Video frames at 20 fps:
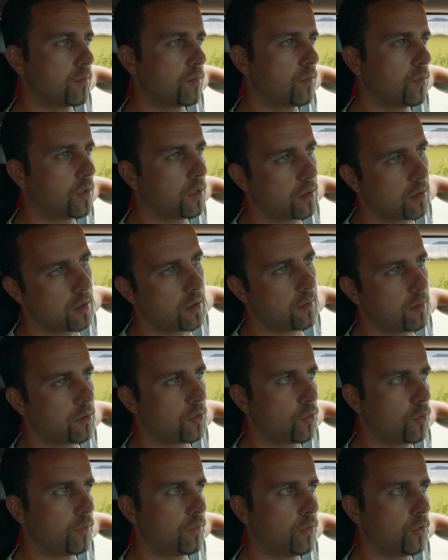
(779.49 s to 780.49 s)
Well, I don't
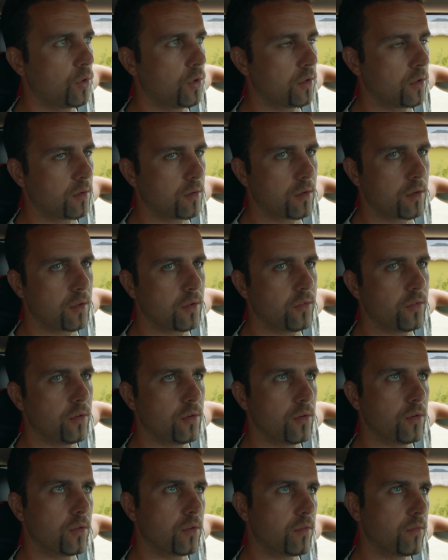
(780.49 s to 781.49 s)
know if you can
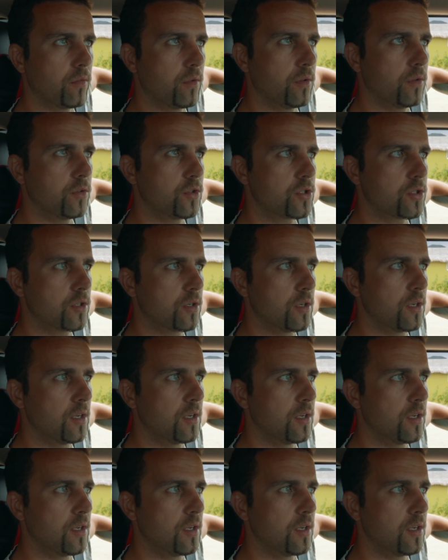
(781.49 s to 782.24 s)
consider it a village.